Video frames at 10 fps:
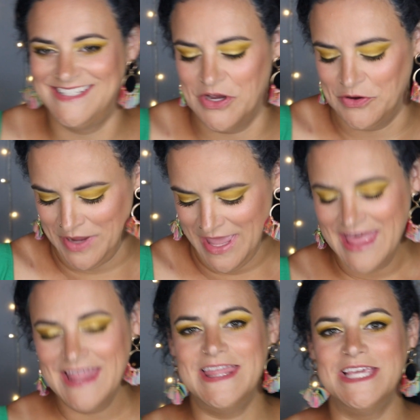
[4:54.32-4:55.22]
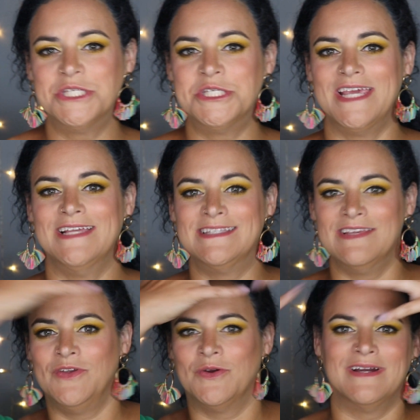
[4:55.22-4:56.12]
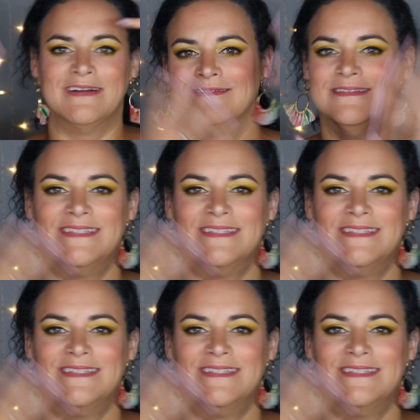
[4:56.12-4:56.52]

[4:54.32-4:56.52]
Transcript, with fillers: so these shades, if you're